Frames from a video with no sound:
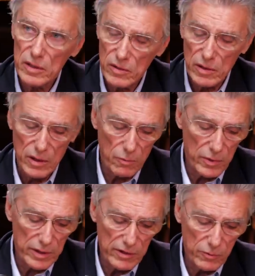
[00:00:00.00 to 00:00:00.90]
that, you know,
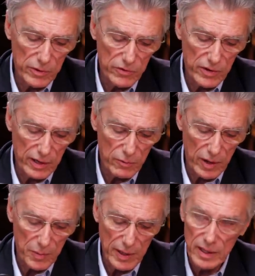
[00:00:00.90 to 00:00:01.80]
one of the things we see out in
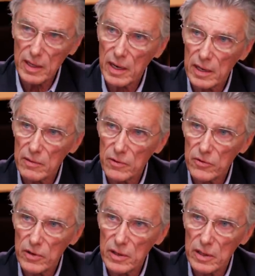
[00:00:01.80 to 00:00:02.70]
Rappahannock County,
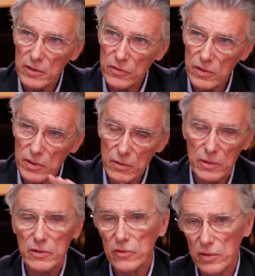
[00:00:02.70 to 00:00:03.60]
Virginia, is that
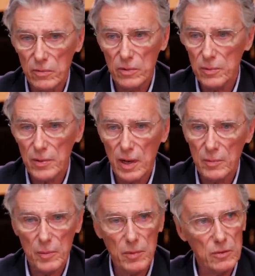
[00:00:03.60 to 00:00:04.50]
there is a real
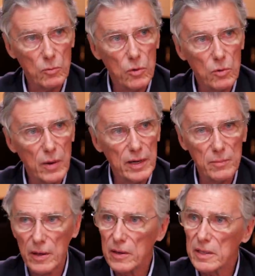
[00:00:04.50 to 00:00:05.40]
problem around rural white
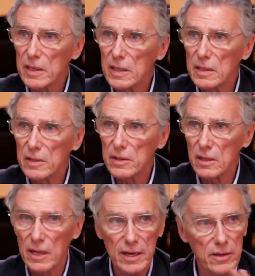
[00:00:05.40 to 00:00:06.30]
America.
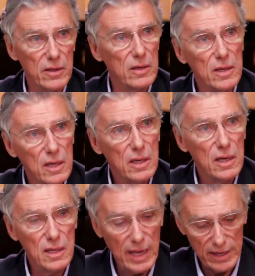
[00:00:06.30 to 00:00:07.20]
That a
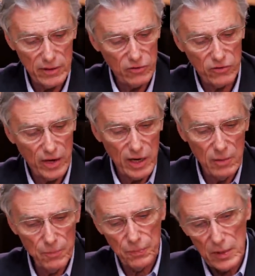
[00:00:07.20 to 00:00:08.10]
lot of the
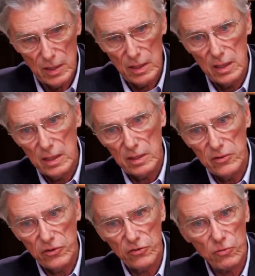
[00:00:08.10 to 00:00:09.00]
same
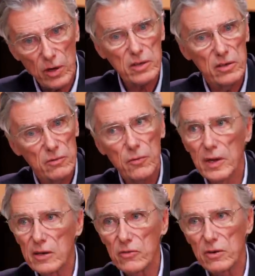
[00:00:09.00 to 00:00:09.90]
destructive
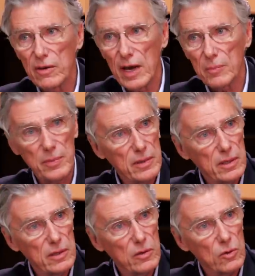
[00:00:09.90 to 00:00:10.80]
things that have happened
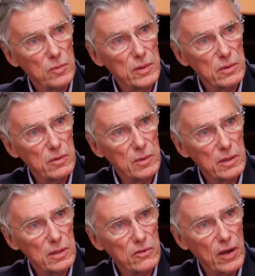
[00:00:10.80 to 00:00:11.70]
in the urban
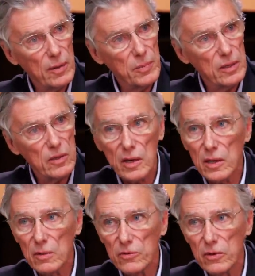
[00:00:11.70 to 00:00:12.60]
communities happening
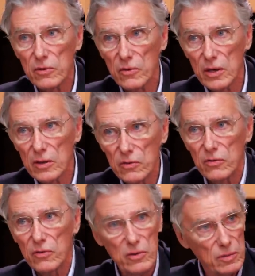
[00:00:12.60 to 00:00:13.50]
there. So you're saying
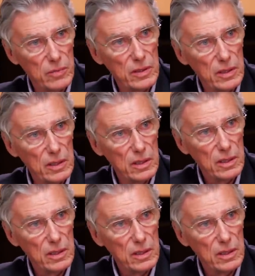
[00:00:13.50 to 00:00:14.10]
this is going to be